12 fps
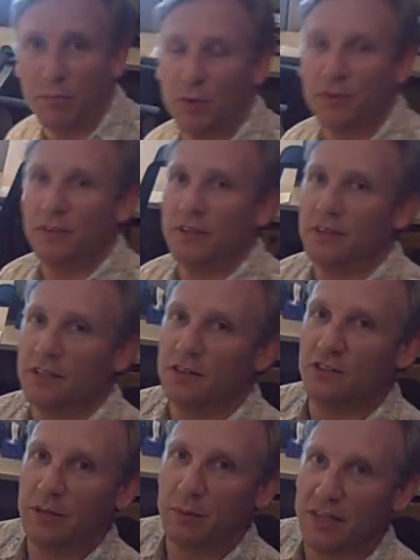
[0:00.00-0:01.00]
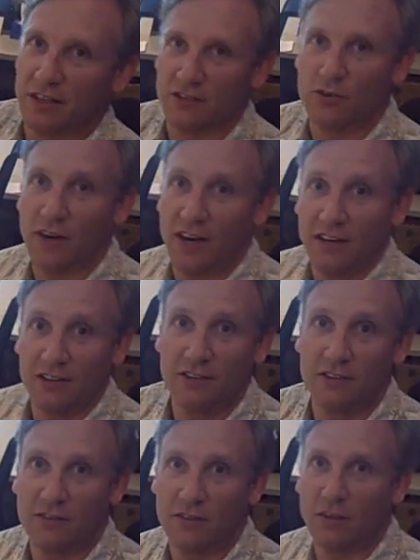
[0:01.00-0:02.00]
both the GPS tracks